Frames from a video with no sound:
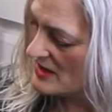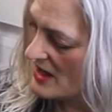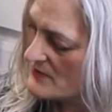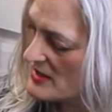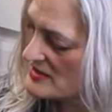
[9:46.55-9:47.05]

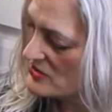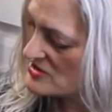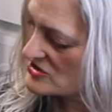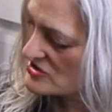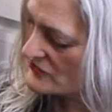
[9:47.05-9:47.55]
I
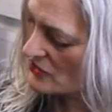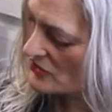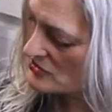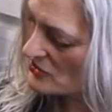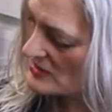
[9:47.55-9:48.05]
notice you've
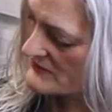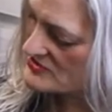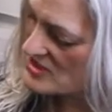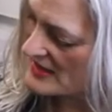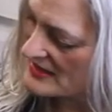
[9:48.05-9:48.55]
got your leather
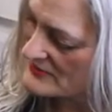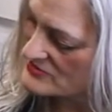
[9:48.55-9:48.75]
jacket,